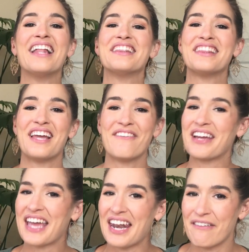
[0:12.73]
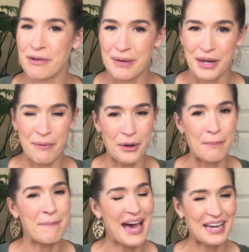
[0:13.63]
Hello again, everybody.
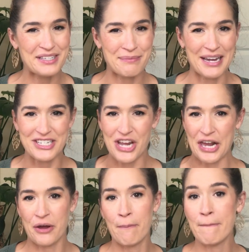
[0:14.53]
Welcome back to my channel.